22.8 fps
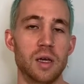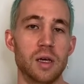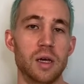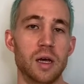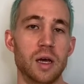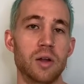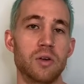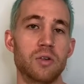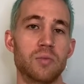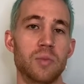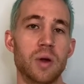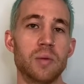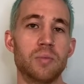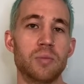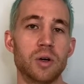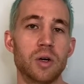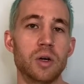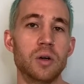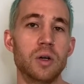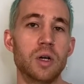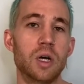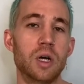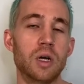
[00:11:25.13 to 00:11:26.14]
And
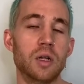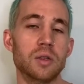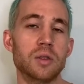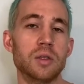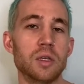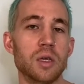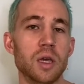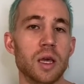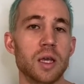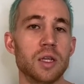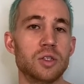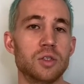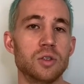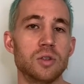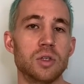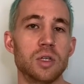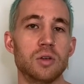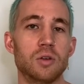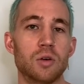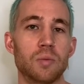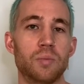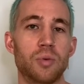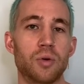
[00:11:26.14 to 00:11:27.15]
remember, the HUD
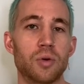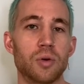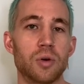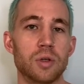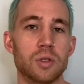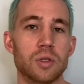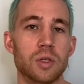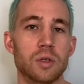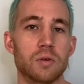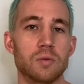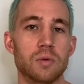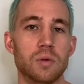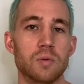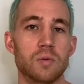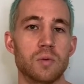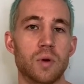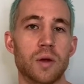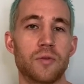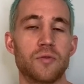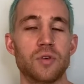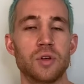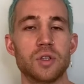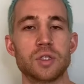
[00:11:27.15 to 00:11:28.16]
report that we
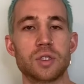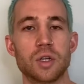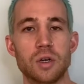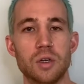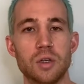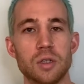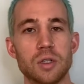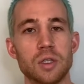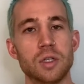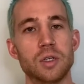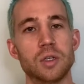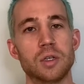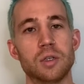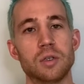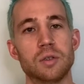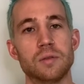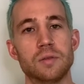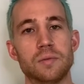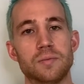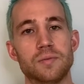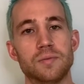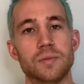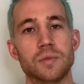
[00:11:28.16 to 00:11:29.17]
referenced earlier
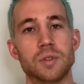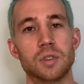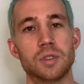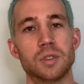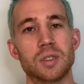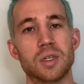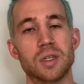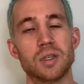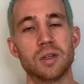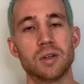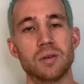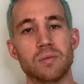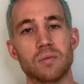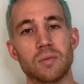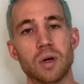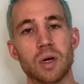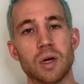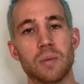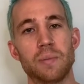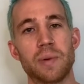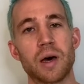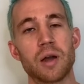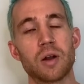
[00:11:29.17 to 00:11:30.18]
said that
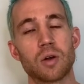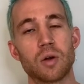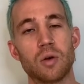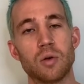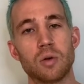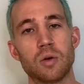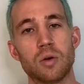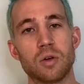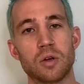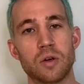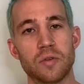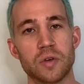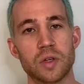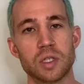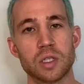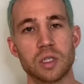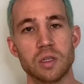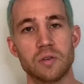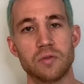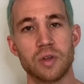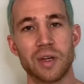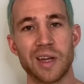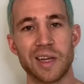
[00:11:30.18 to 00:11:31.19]
about a quarter of us
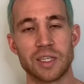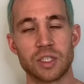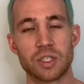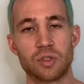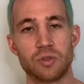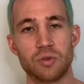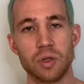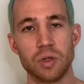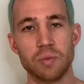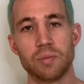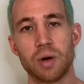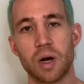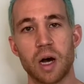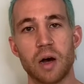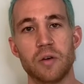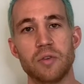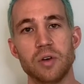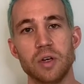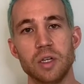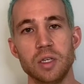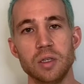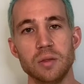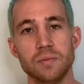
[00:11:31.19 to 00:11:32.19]
live in extreme
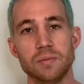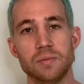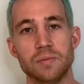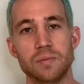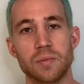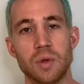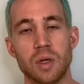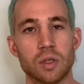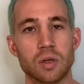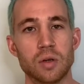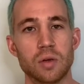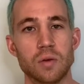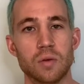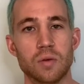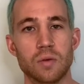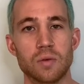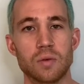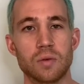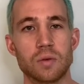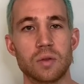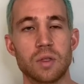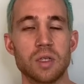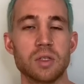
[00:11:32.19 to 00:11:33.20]
poverty, so
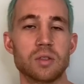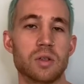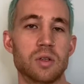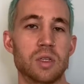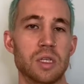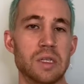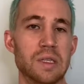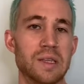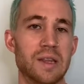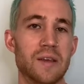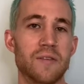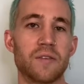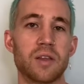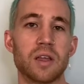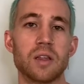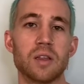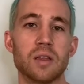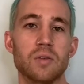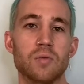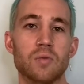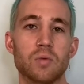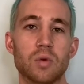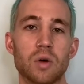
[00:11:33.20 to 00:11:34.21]
things are
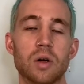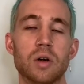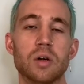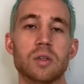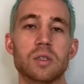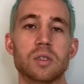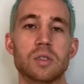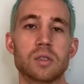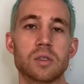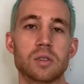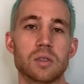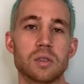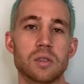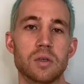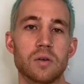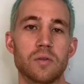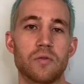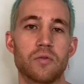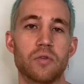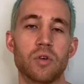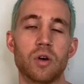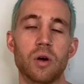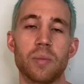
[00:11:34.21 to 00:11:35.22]
significantly worse
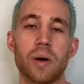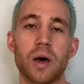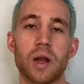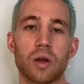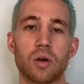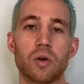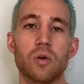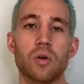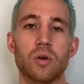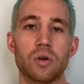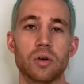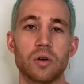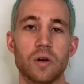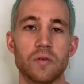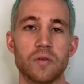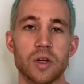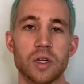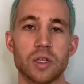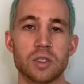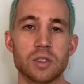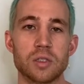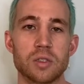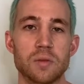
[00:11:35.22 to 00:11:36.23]
for about a quarter of
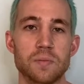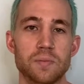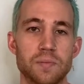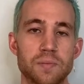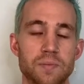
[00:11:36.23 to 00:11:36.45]
us.